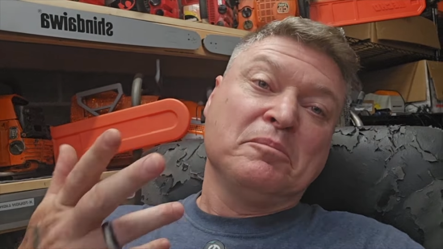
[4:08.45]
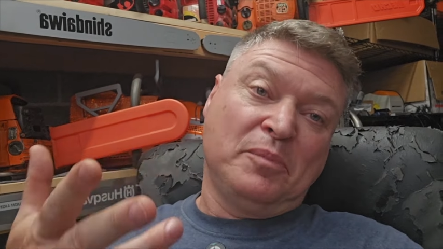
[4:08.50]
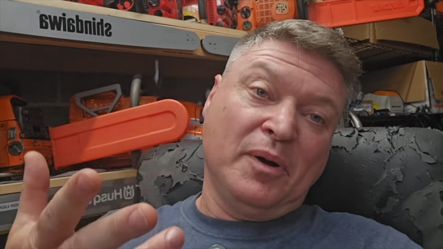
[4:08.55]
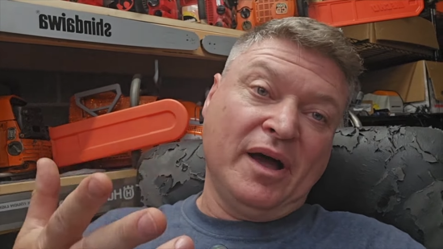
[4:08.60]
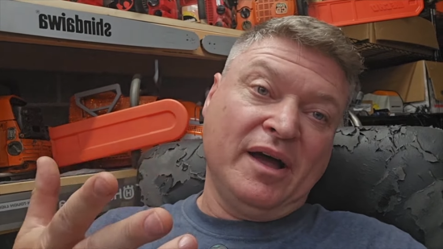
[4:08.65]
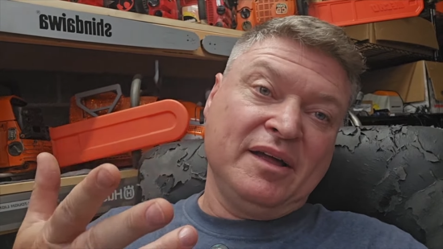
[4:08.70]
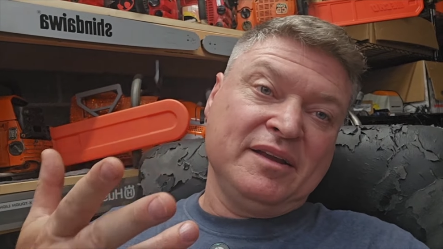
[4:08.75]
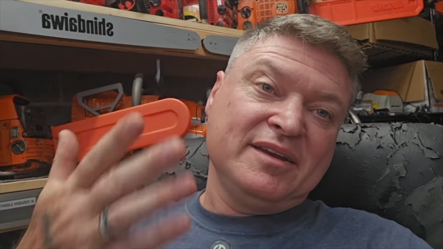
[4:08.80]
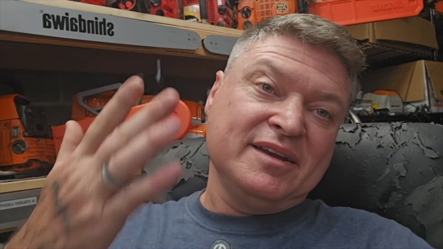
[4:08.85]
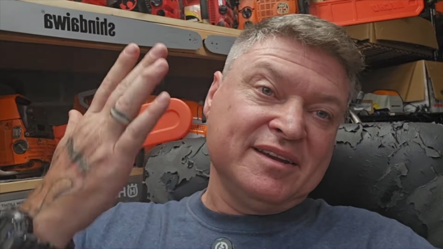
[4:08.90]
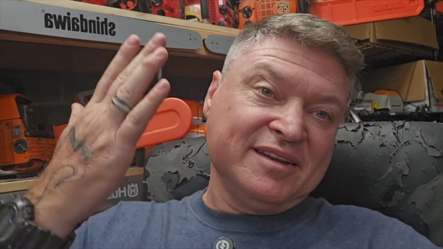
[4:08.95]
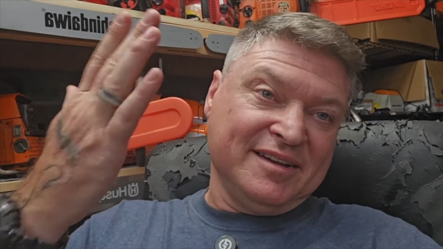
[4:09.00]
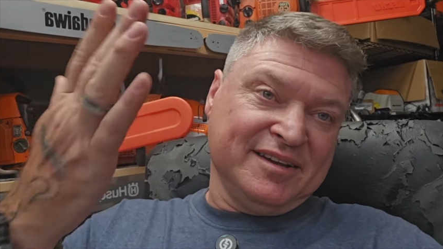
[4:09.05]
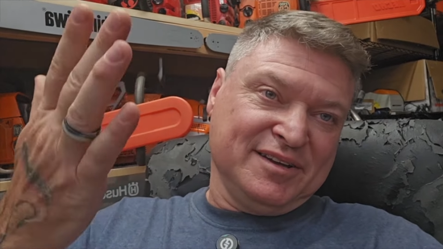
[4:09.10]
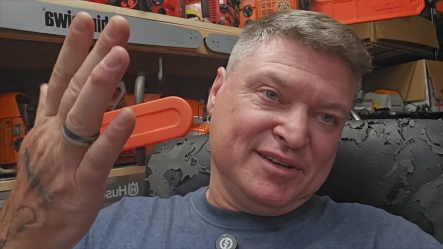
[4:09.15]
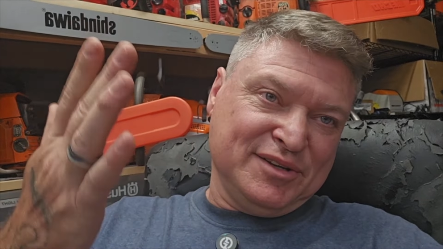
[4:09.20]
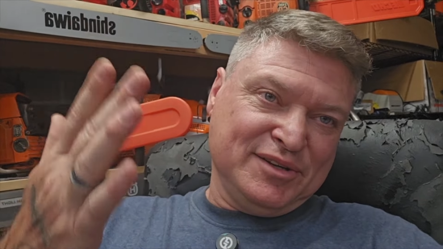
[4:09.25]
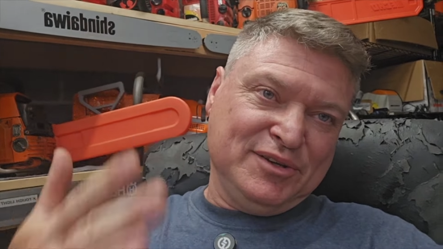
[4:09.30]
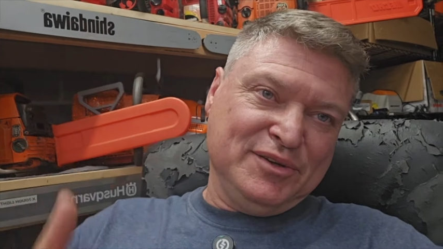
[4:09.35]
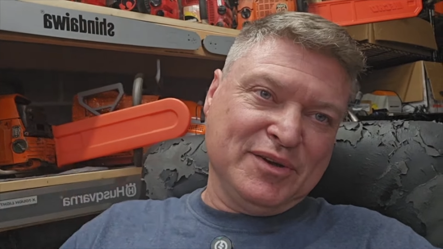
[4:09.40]
but
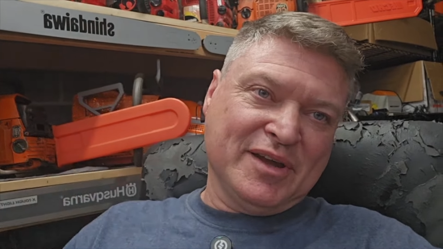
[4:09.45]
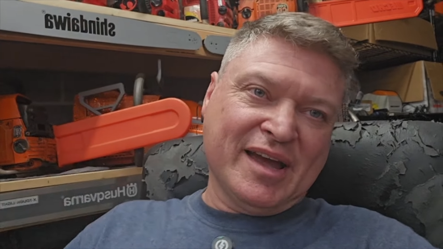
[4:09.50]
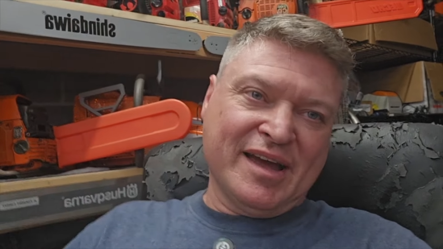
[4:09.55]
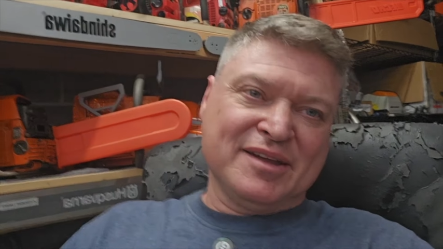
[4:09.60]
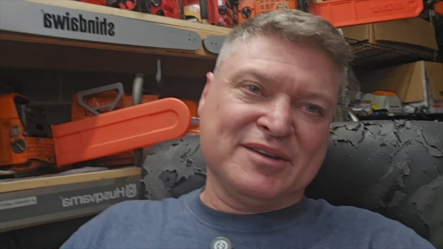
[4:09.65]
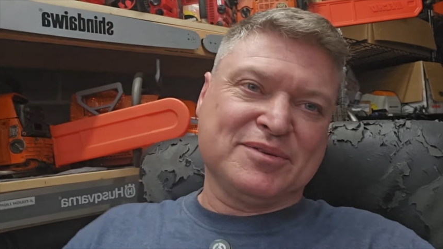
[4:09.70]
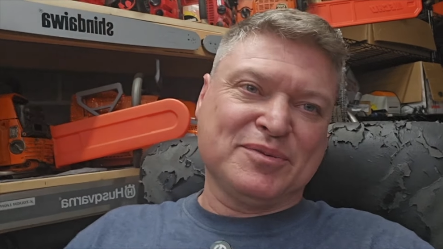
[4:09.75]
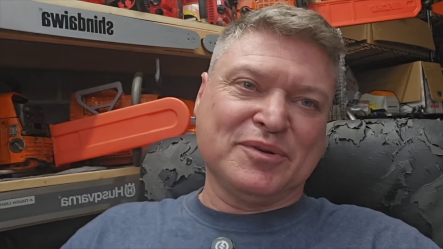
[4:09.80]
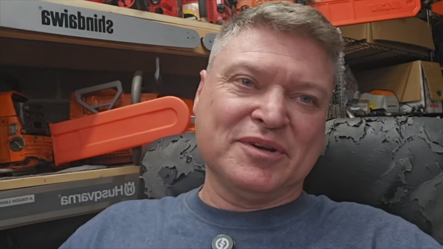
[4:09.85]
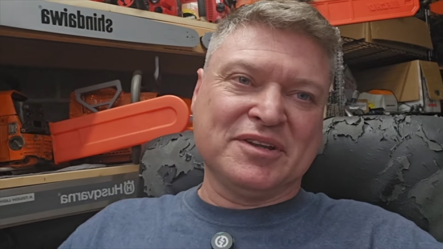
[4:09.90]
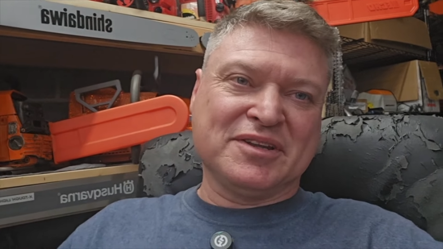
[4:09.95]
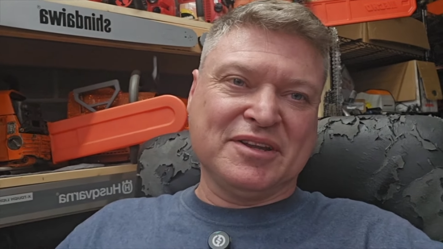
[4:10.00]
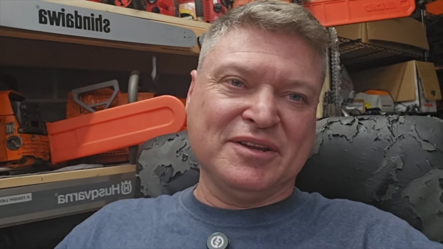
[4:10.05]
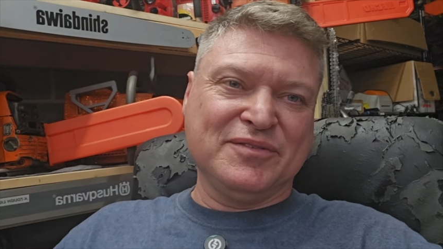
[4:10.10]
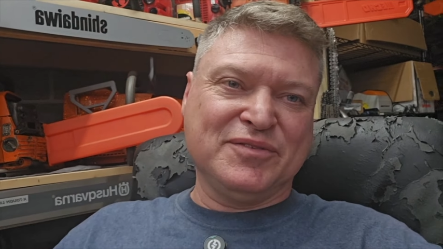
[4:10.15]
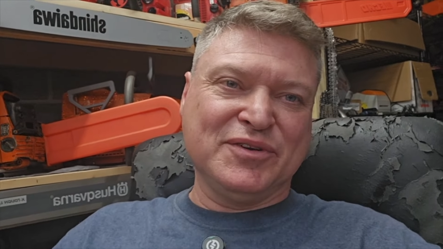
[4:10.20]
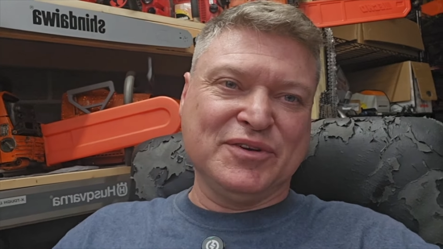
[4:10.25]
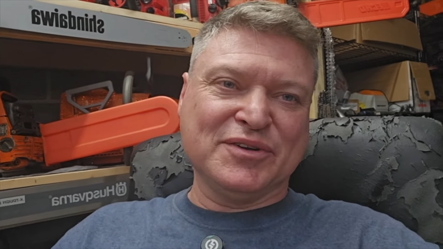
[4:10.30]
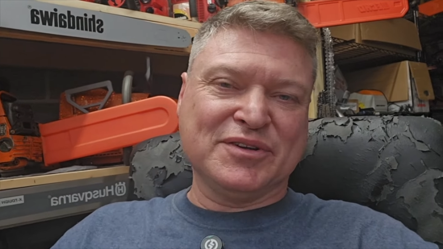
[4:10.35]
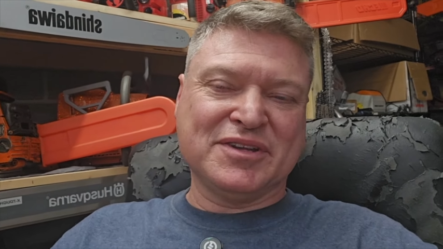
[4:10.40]
you guys want to
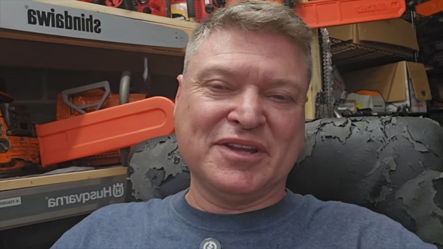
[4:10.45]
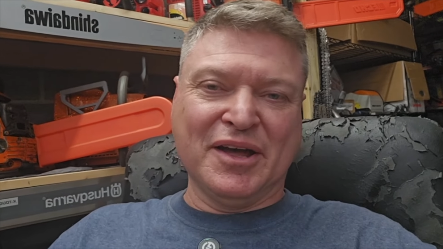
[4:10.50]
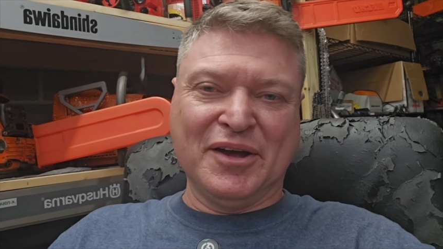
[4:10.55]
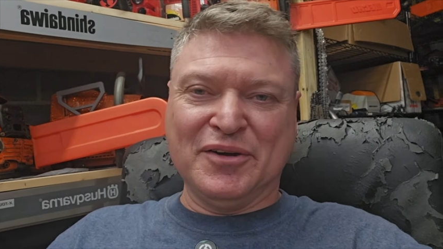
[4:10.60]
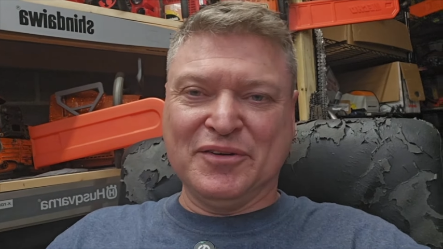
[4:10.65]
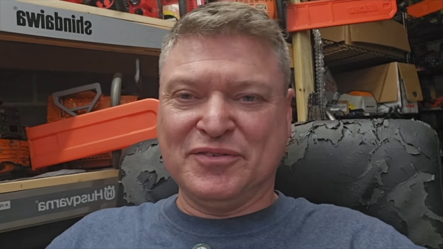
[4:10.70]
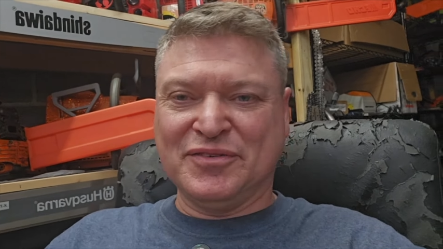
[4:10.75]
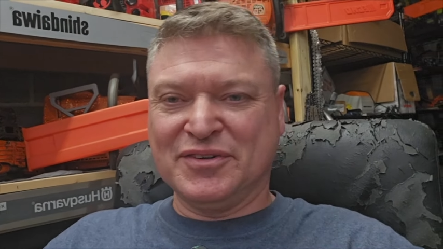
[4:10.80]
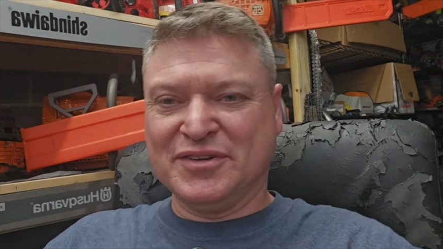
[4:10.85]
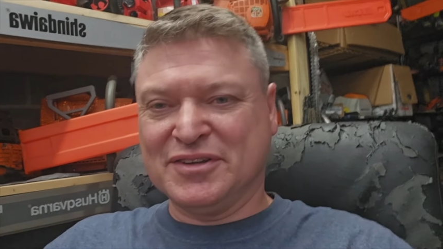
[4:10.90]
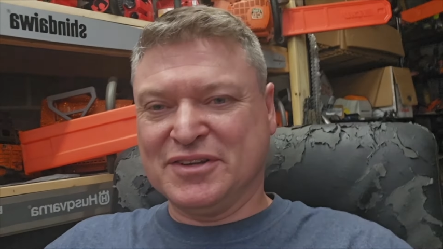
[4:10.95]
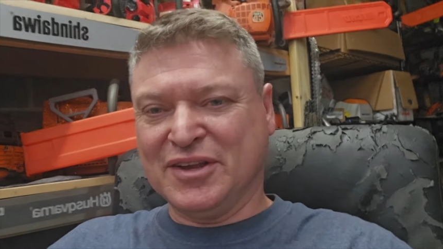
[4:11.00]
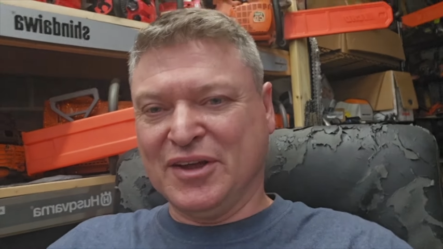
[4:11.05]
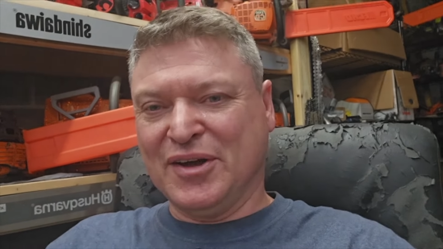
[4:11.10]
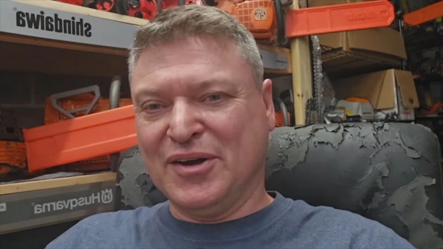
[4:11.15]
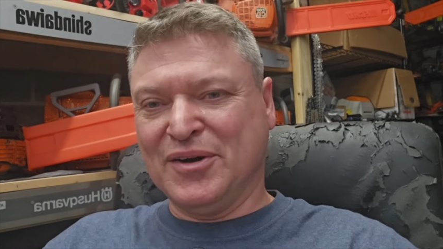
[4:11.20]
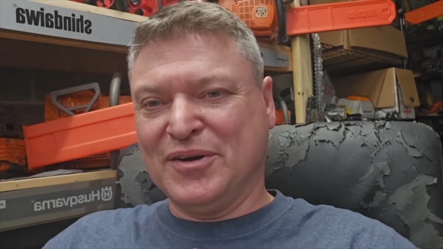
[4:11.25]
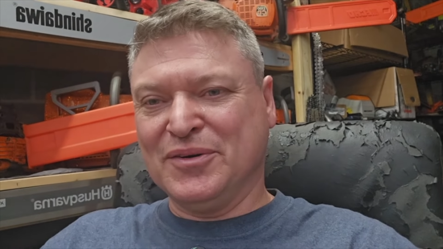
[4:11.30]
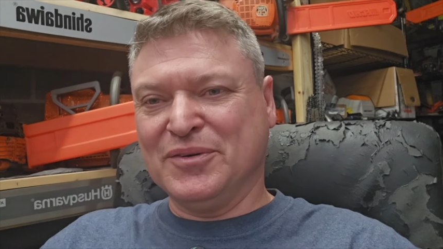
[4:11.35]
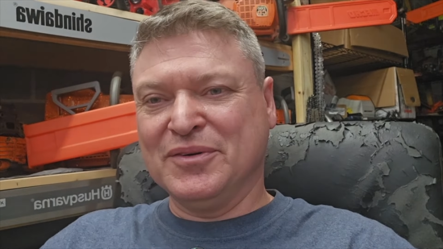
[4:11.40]
see for yourself.
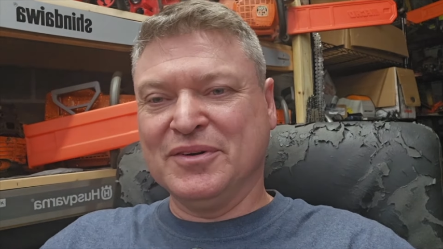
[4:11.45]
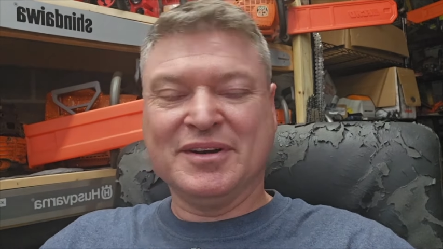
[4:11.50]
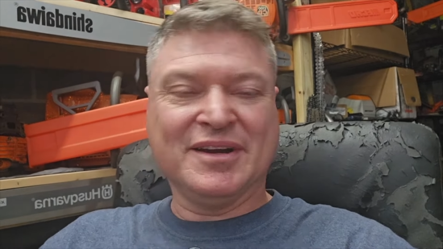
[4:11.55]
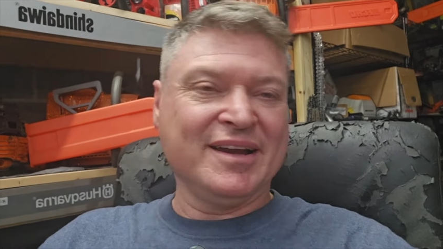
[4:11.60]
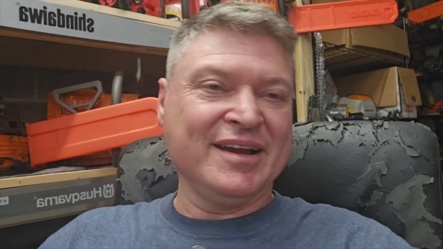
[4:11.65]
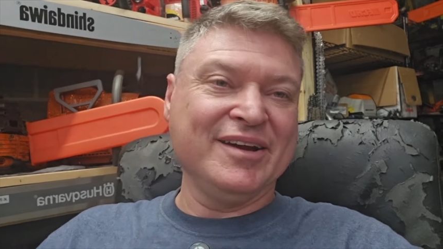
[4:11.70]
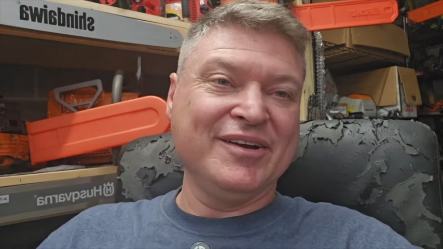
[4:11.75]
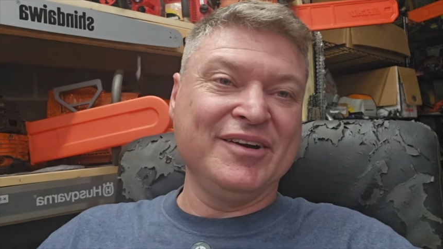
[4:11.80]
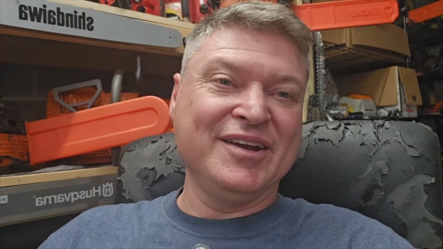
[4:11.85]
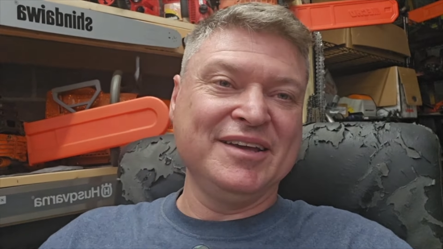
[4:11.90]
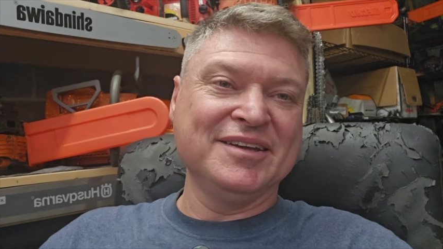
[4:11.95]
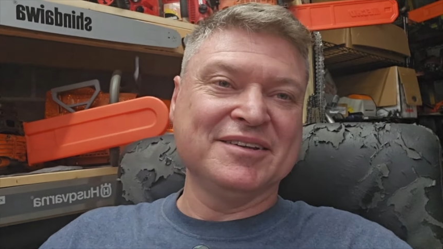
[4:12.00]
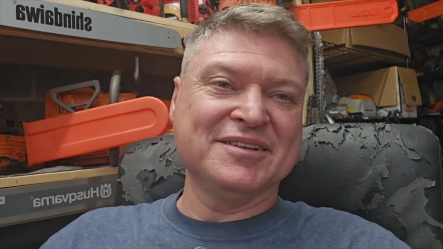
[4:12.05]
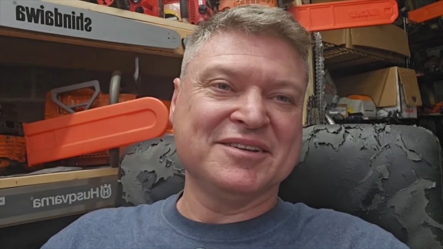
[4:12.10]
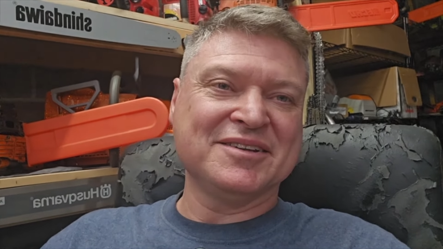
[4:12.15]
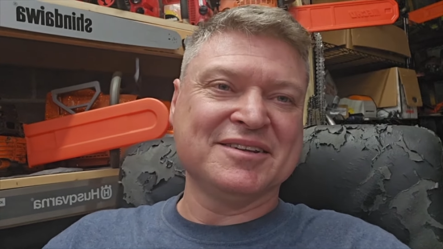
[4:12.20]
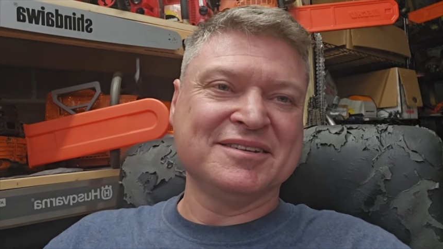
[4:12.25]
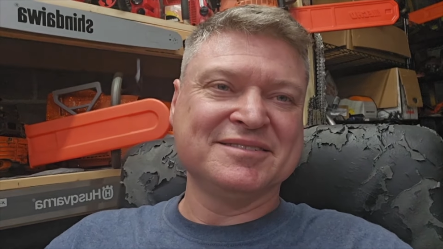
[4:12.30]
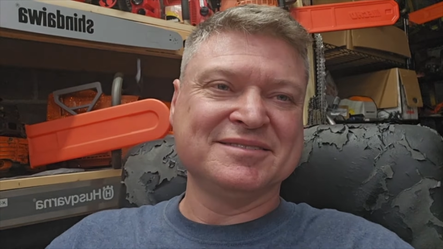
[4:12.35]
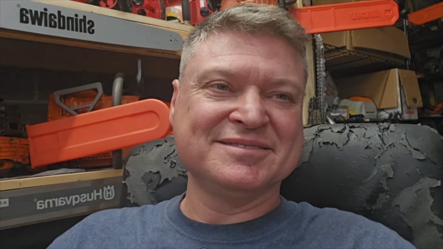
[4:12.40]
So here it
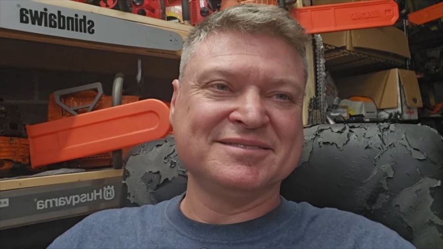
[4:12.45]
is.